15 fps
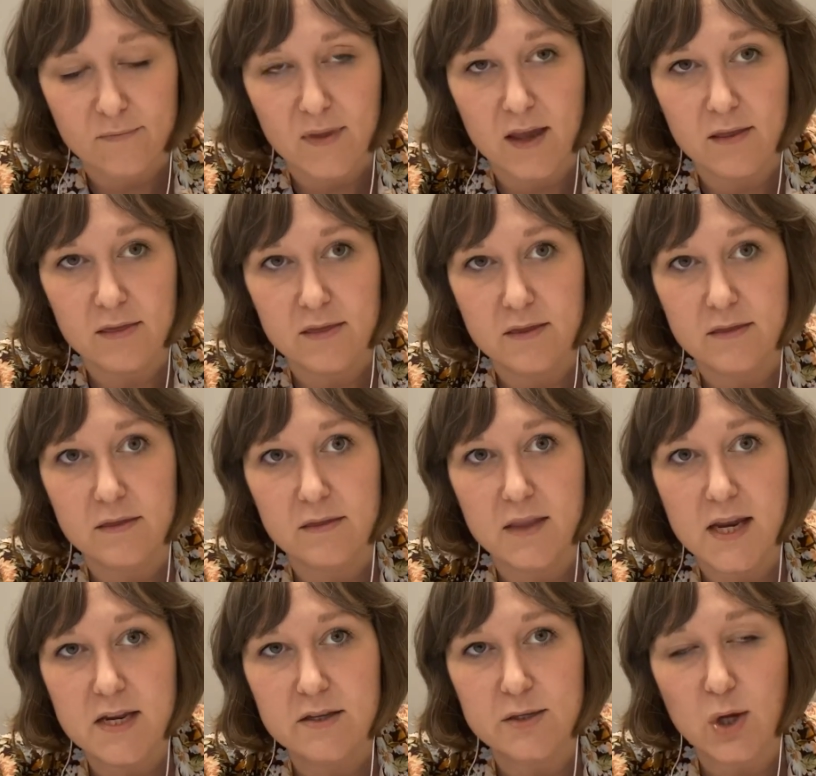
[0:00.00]
and
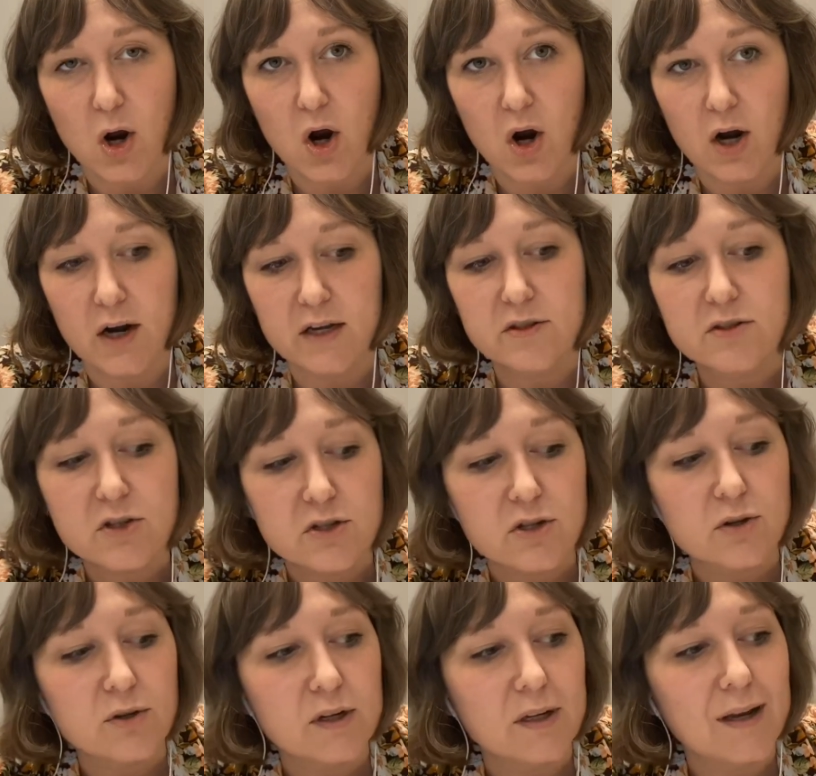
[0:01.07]
these are
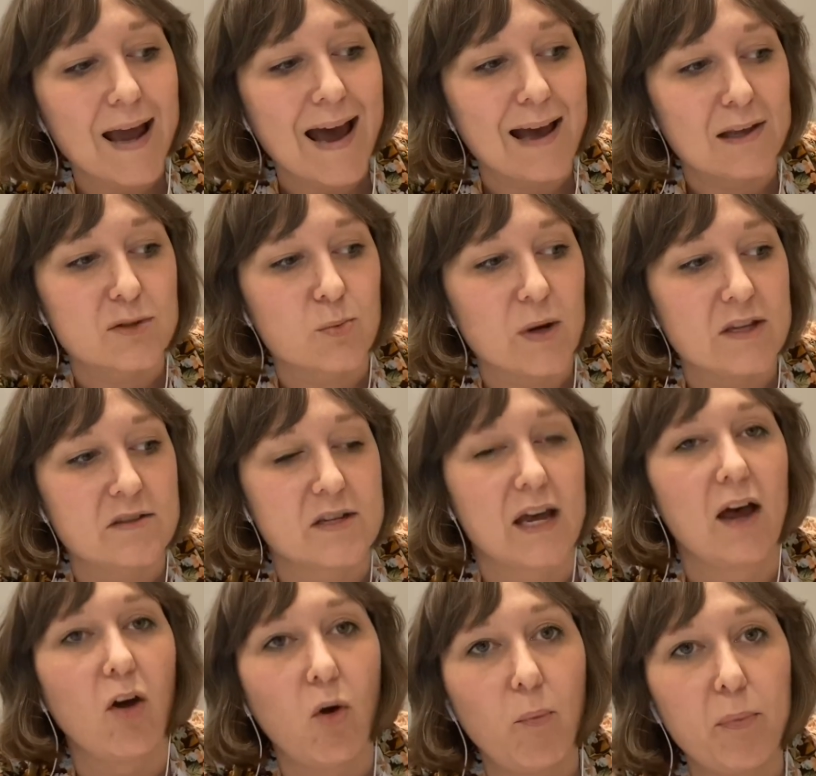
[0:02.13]
instituted as ways to
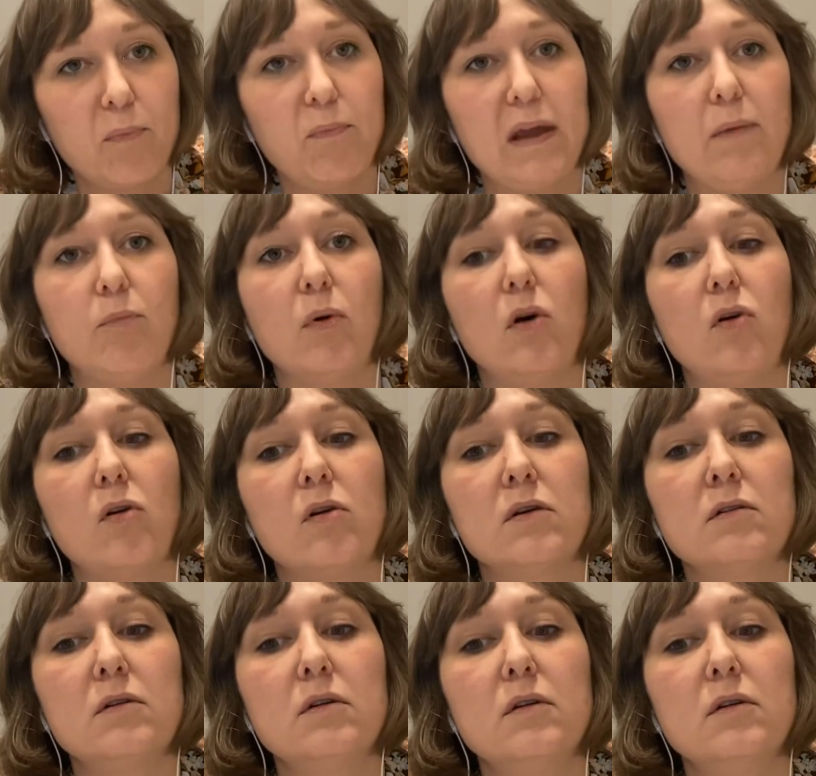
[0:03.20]
help people,